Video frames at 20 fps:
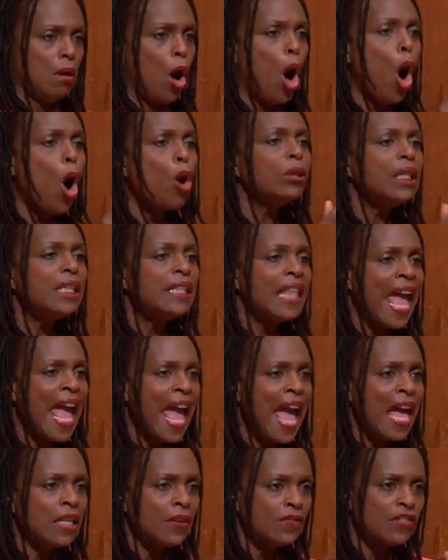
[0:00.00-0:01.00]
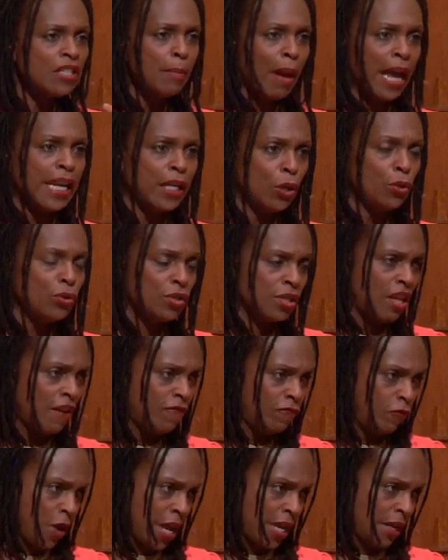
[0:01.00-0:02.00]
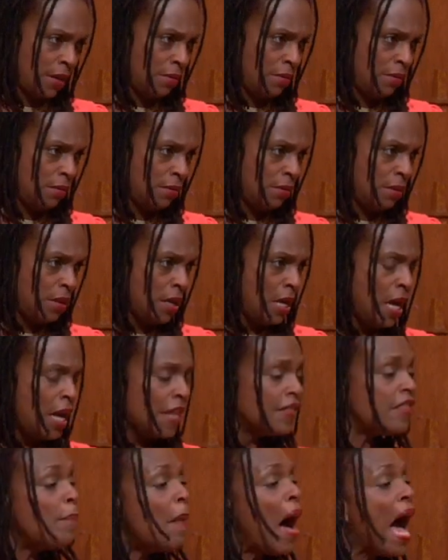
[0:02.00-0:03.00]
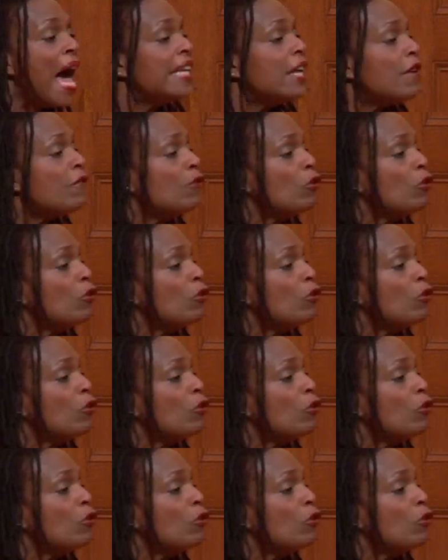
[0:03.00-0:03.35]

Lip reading: holding the hand of somebody who's suffering. The body